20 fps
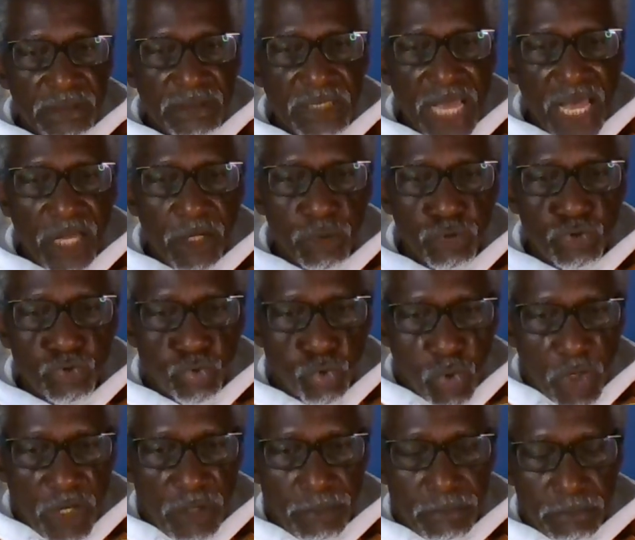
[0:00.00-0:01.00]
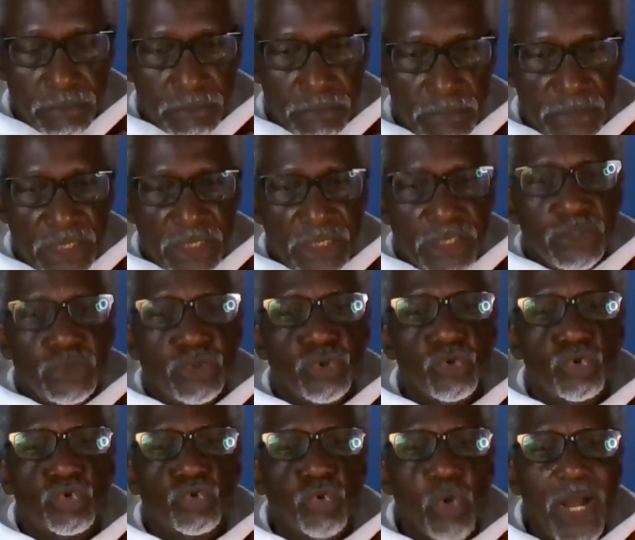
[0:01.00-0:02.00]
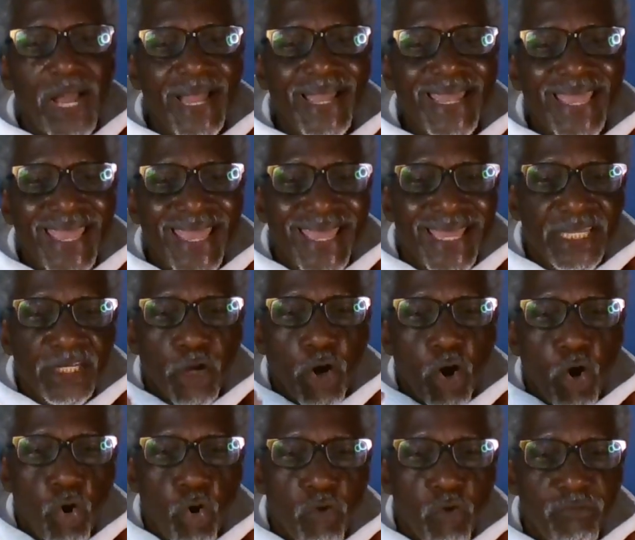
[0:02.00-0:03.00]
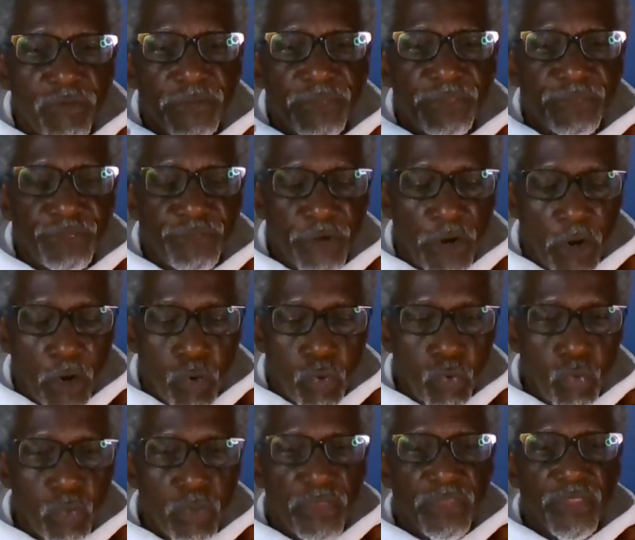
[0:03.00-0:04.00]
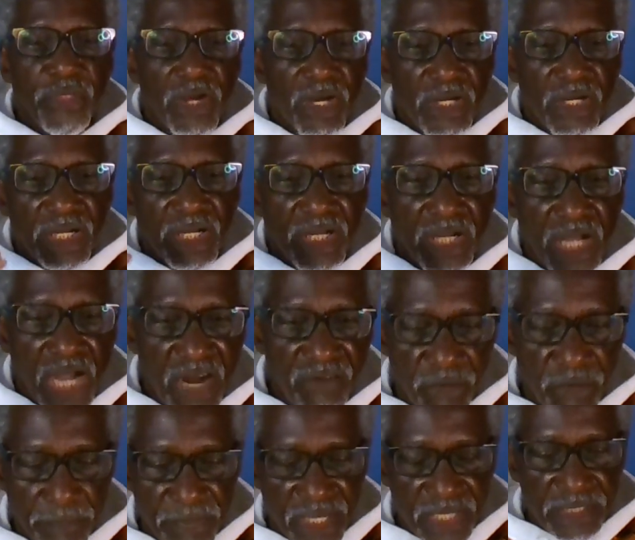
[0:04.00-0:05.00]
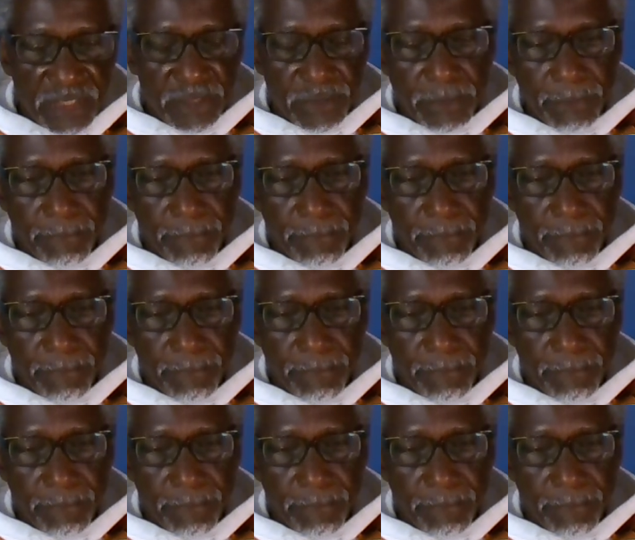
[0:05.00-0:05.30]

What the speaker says: Donald Trump, to try and overthrow the government,